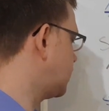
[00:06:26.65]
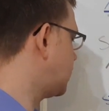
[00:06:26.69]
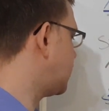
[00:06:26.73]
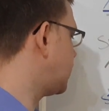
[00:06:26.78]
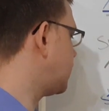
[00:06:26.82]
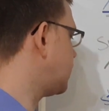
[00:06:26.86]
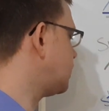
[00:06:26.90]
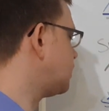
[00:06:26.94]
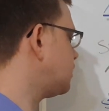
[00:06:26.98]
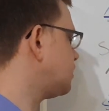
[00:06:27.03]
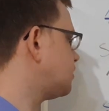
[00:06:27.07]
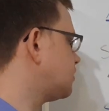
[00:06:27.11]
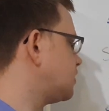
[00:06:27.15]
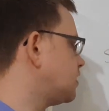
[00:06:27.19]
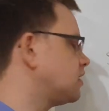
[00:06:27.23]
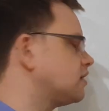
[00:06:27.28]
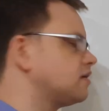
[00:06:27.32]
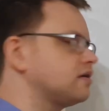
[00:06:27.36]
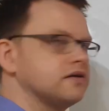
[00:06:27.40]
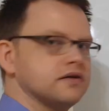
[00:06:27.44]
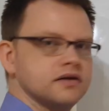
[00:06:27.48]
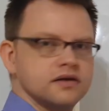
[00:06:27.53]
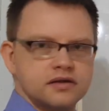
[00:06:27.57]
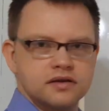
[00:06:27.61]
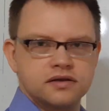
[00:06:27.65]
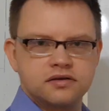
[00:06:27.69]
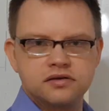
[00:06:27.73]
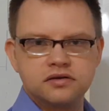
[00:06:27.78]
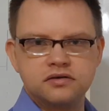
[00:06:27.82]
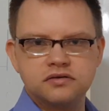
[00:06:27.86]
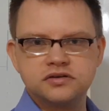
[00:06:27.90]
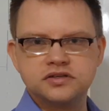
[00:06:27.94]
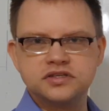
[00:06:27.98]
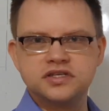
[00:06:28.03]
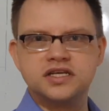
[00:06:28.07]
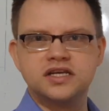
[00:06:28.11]
and their
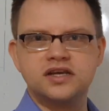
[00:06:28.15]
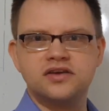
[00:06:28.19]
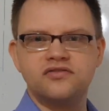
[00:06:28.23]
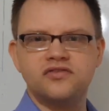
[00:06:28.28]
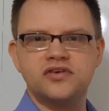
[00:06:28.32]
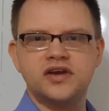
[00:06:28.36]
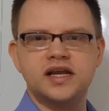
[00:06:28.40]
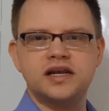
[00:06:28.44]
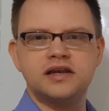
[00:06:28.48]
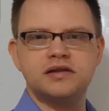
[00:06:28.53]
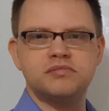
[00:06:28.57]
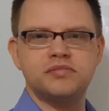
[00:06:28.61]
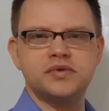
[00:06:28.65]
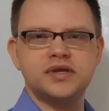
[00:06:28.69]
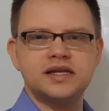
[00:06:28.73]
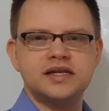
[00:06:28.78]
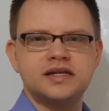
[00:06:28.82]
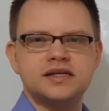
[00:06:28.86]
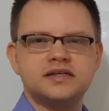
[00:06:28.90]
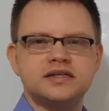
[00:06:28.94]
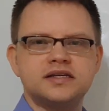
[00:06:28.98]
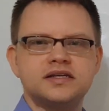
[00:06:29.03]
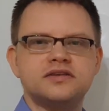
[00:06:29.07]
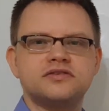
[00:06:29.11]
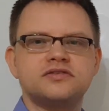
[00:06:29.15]
coaching availability